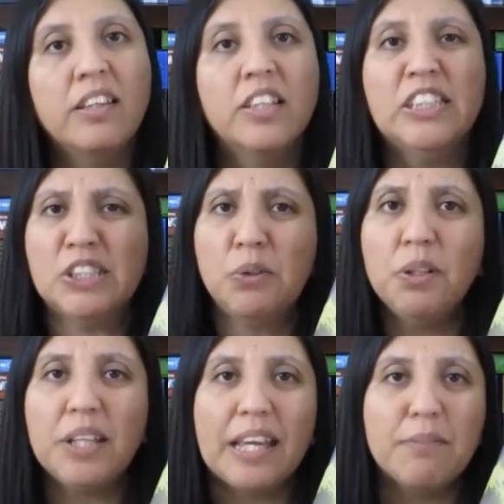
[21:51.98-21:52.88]
The
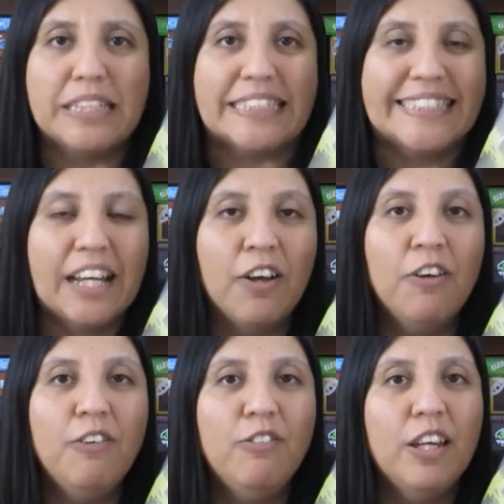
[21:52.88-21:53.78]
solo game
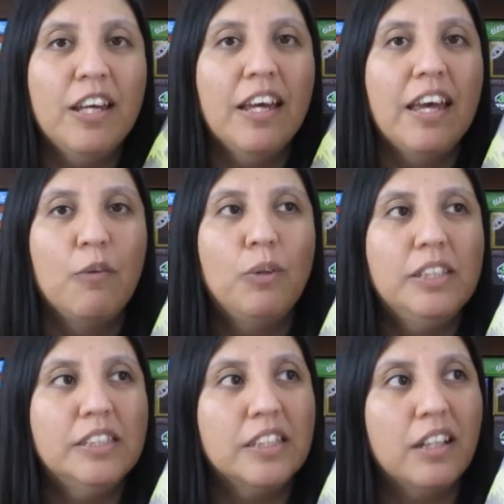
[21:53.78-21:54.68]
itself
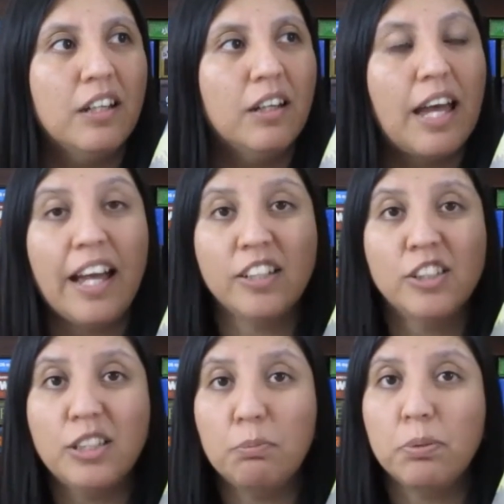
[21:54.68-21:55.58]
was
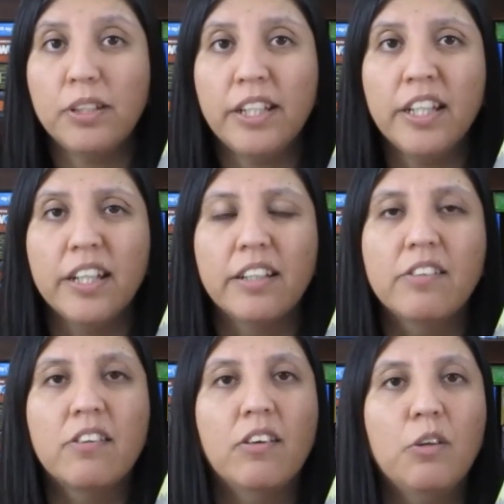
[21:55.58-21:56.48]
actually pretty good.
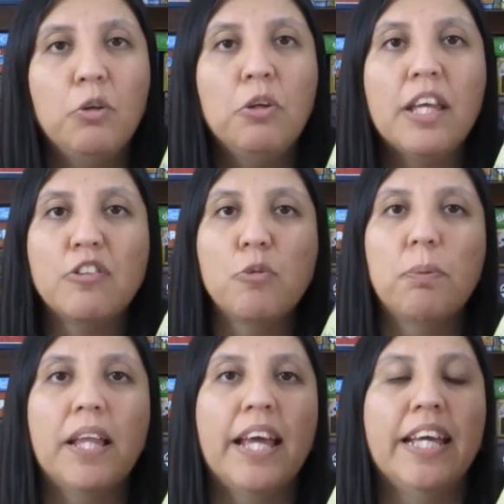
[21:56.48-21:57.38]
So you get to
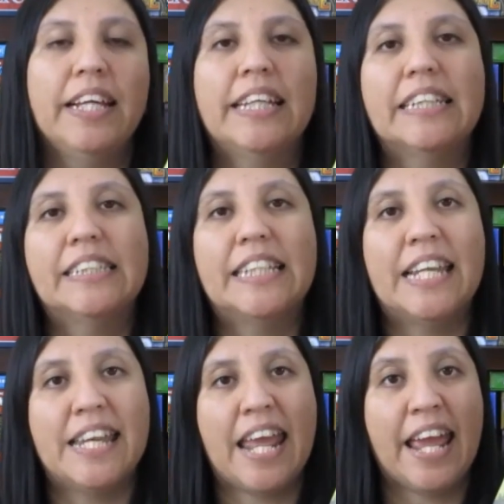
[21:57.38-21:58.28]
play against
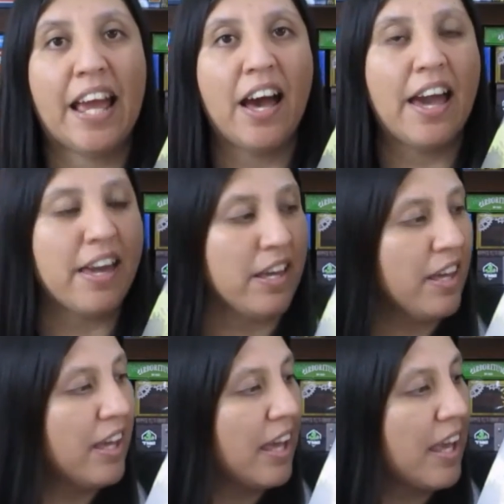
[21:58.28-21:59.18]
an AI,
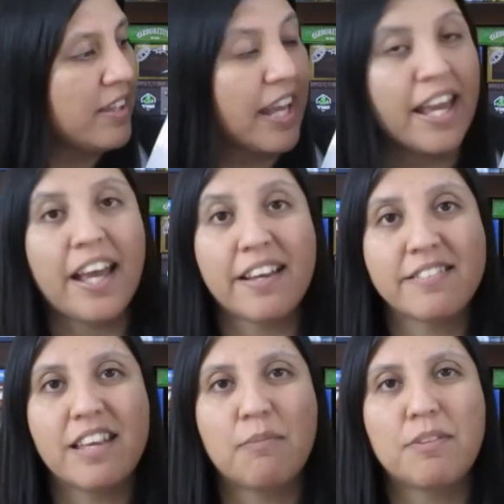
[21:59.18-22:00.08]
and the
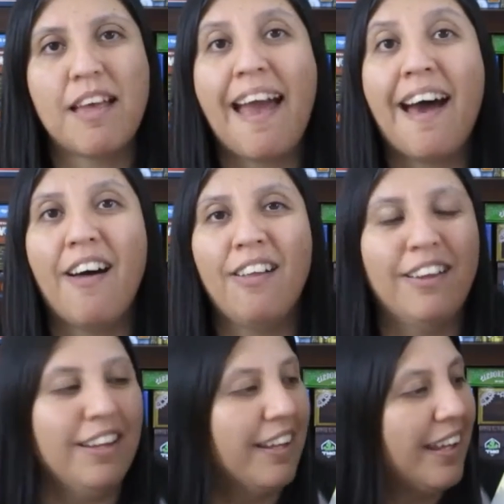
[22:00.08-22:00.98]
AI's name is Hal.
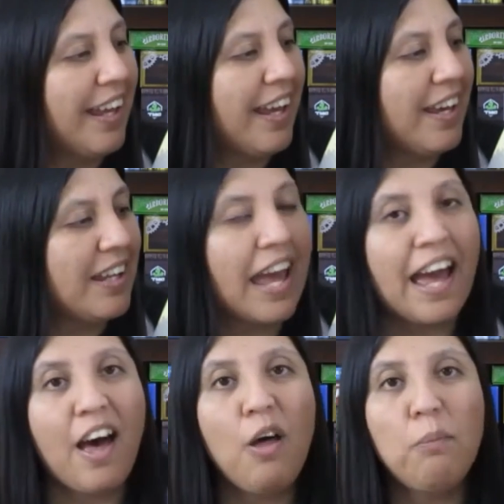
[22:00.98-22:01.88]
And
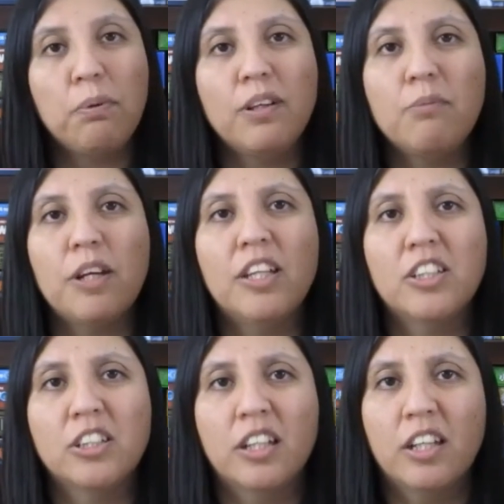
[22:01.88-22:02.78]
Hal, pretty
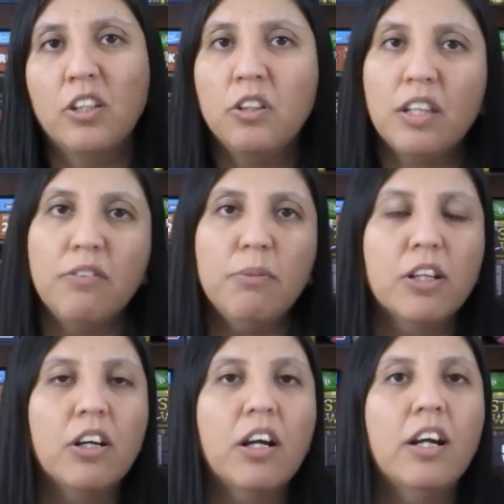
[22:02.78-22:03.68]
much, you give him a
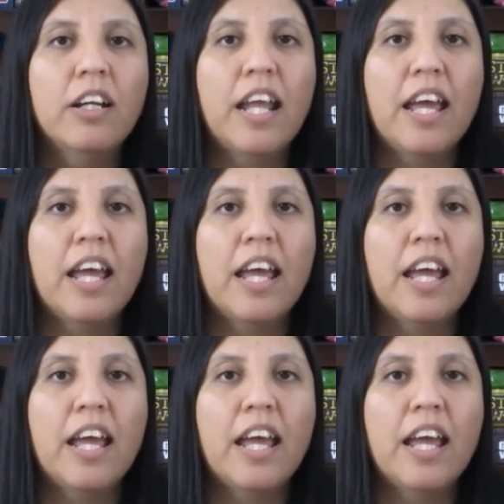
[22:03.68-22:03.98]
card